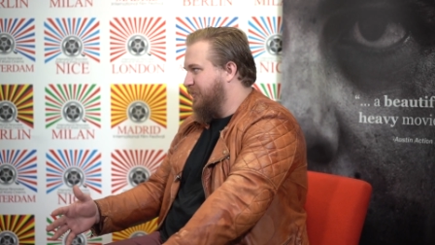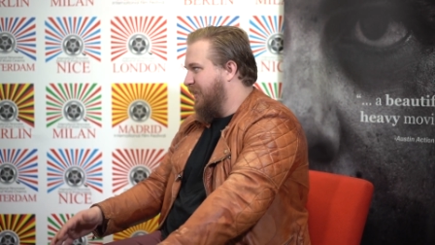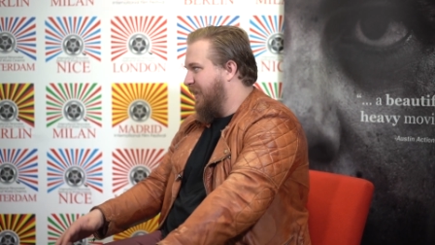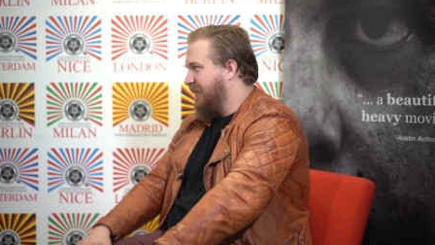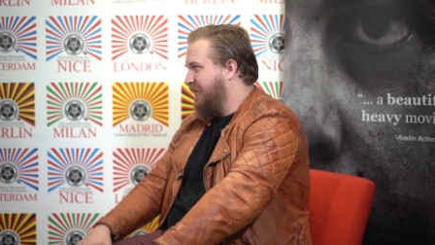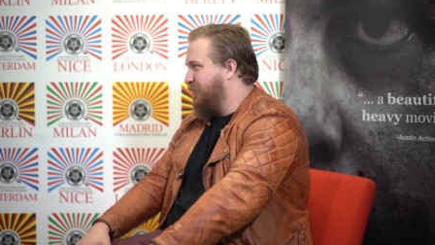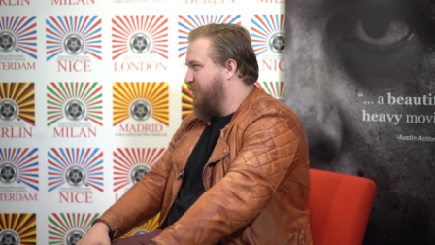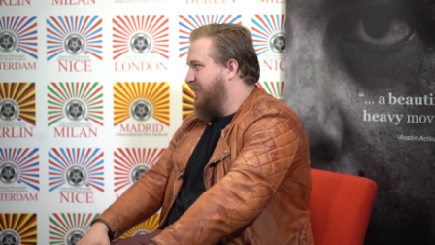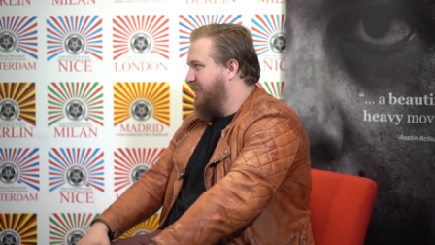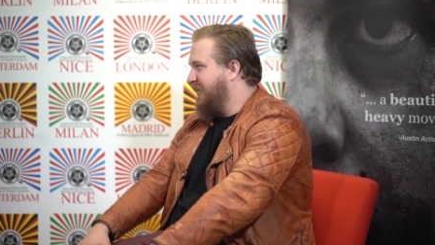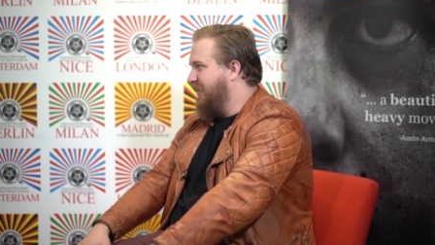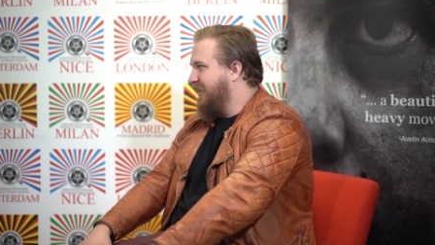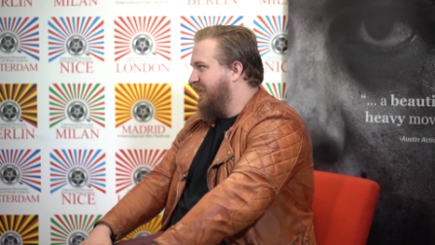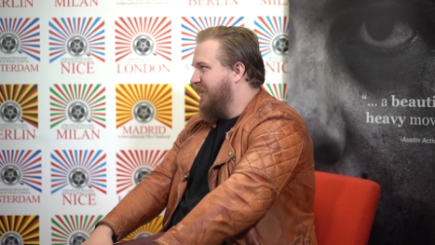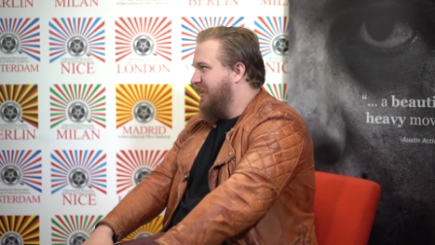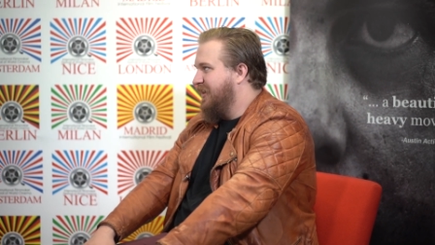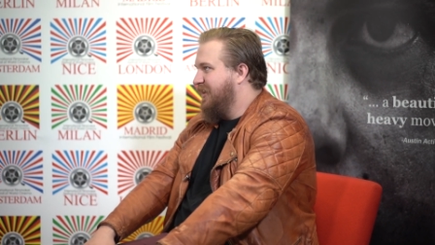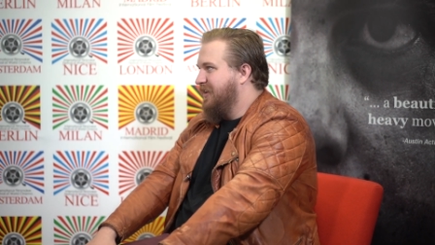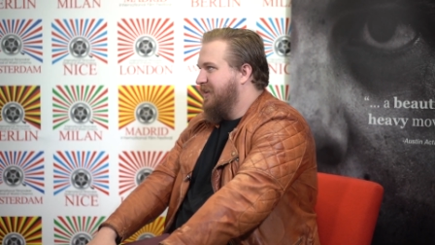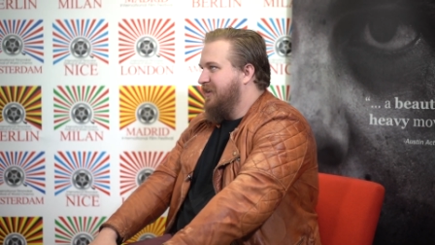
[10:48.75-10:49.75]
Like we didn't,
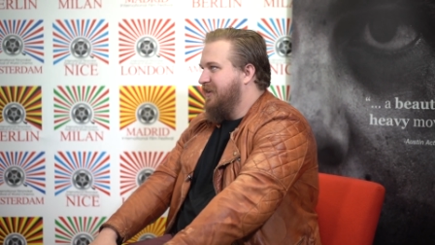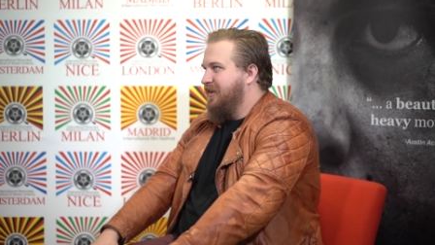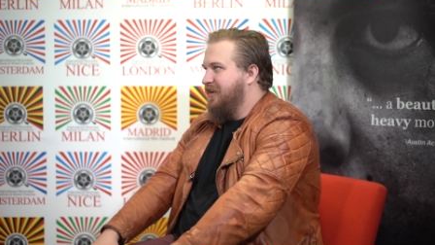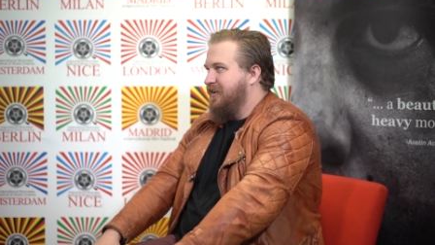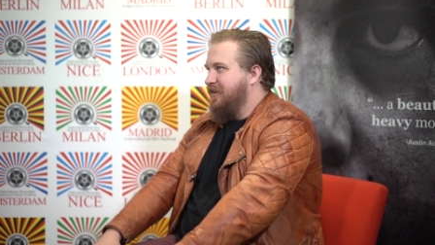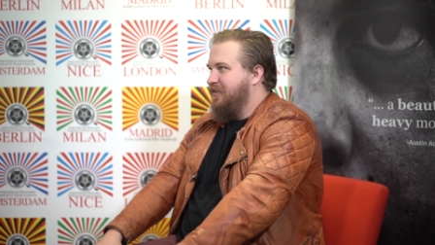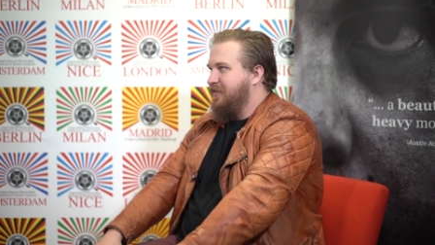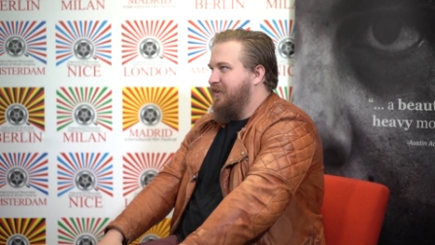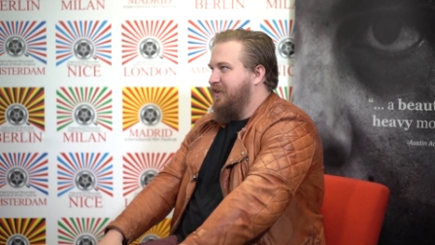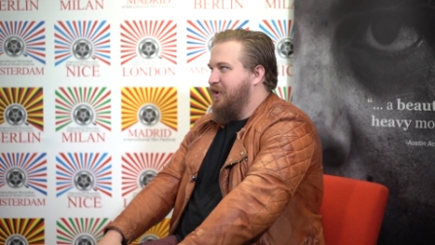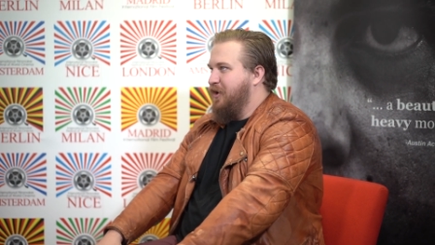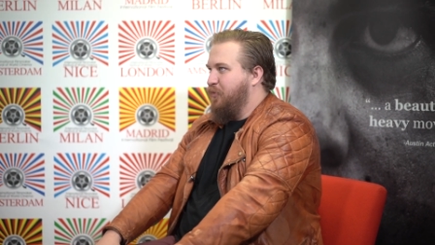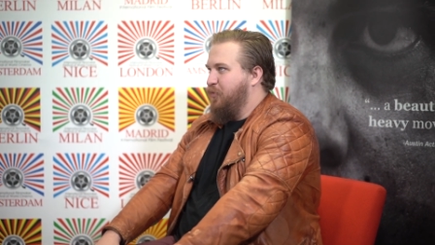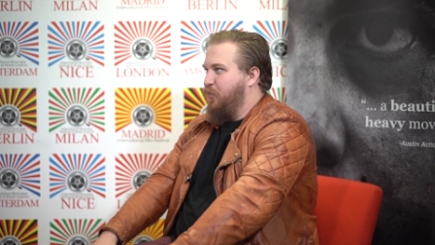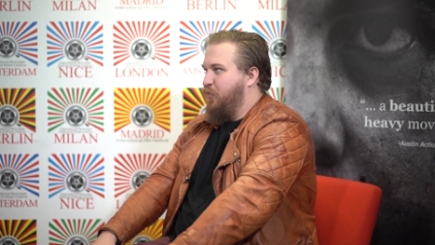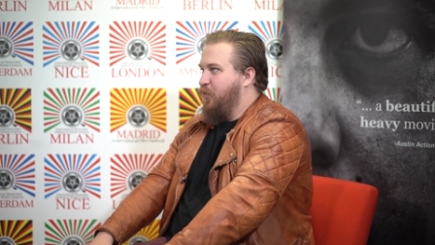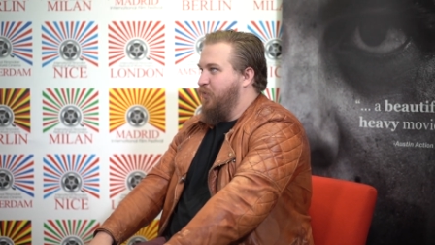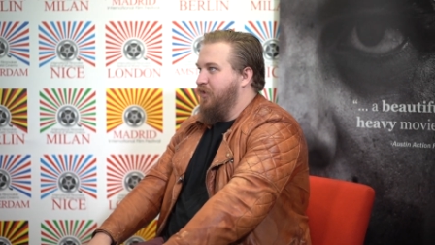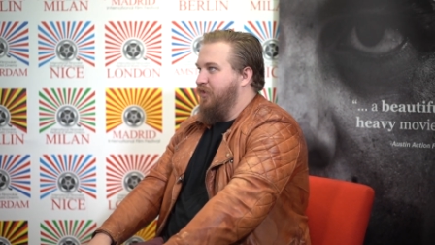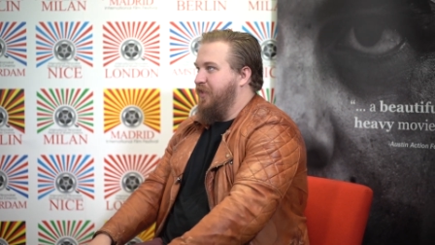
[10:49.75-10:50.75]

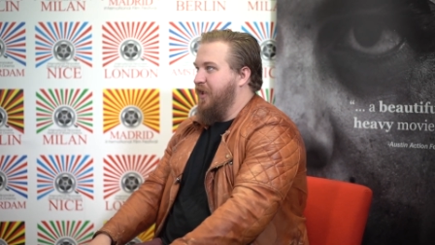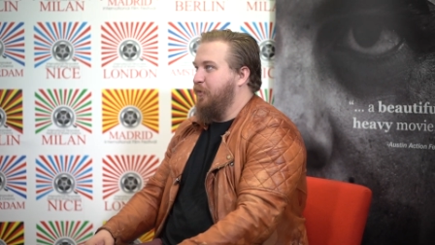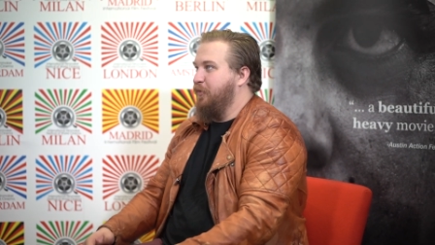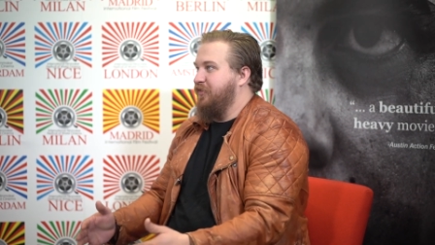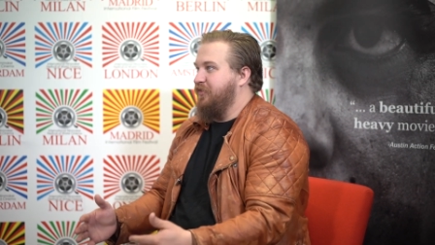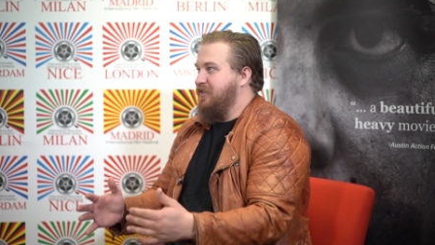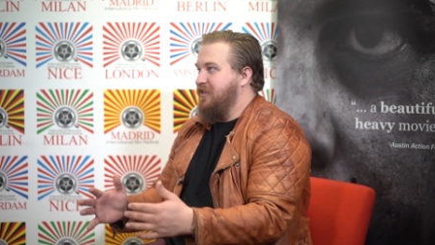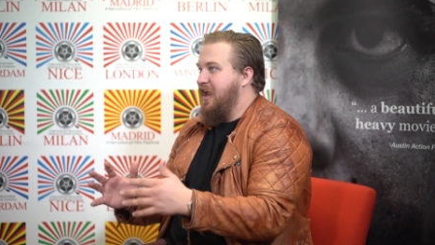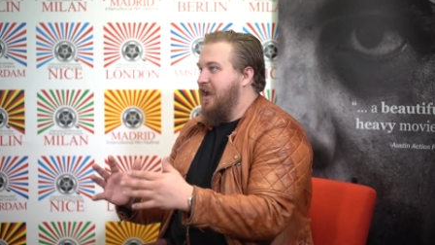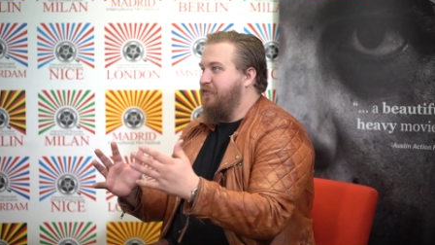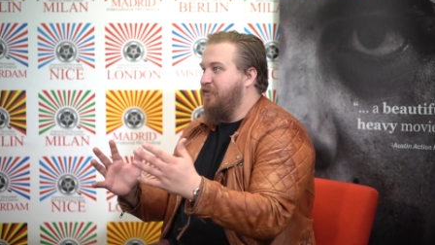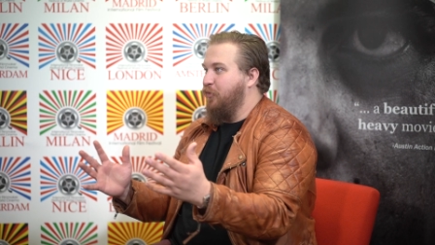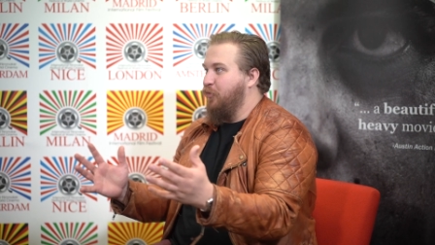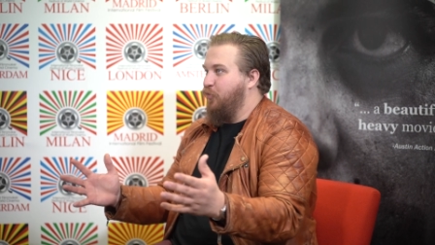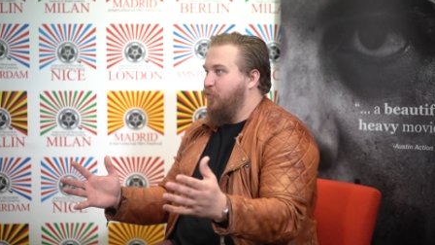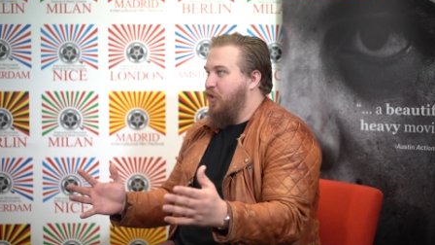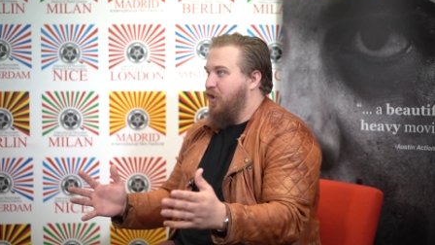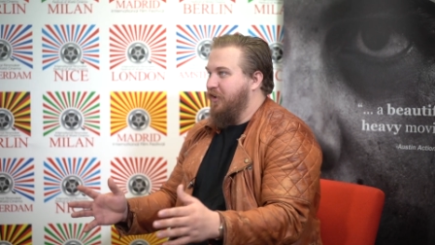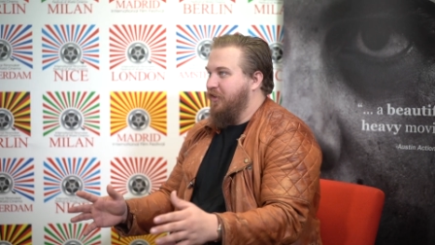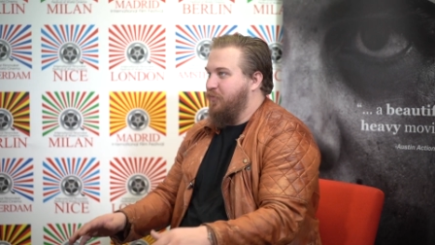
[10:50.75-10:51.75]
there was never
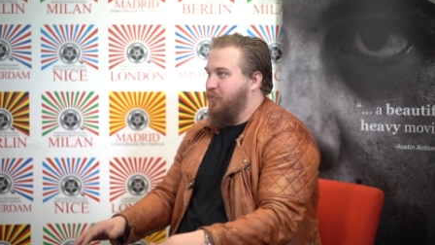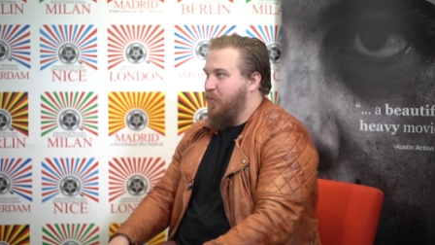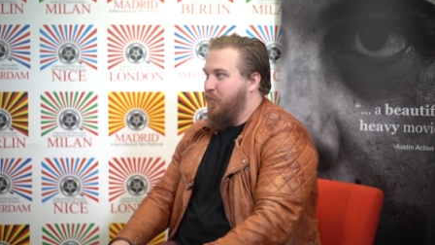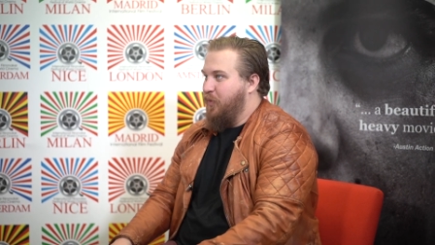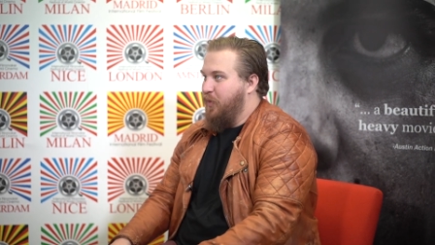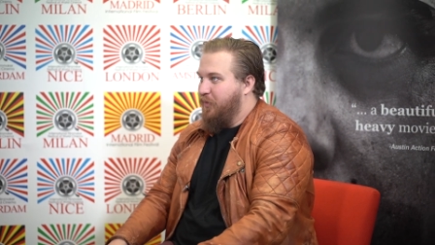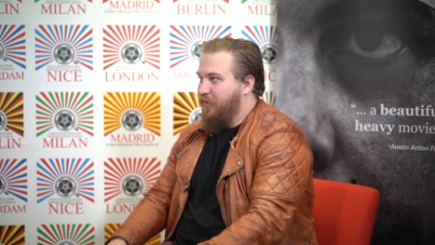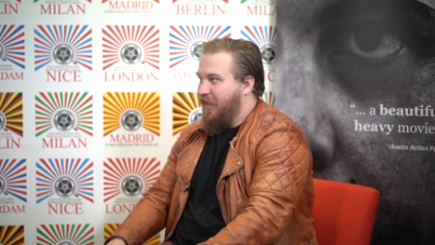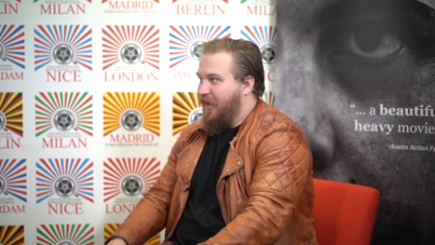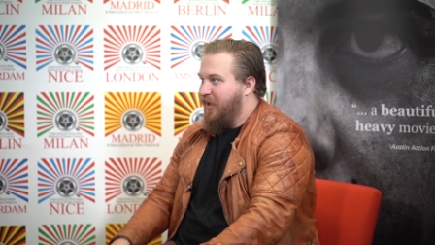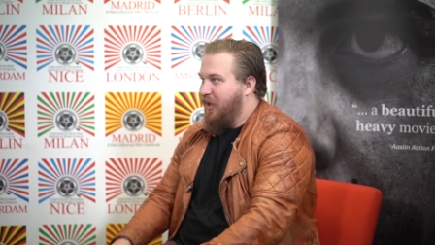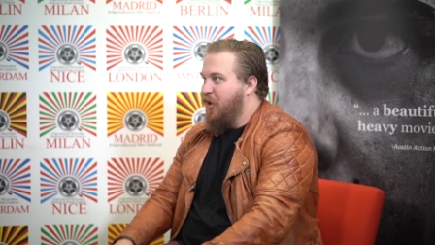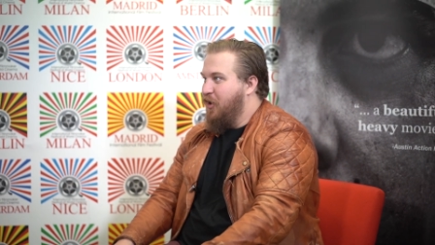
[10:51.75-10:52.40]
once where we were like,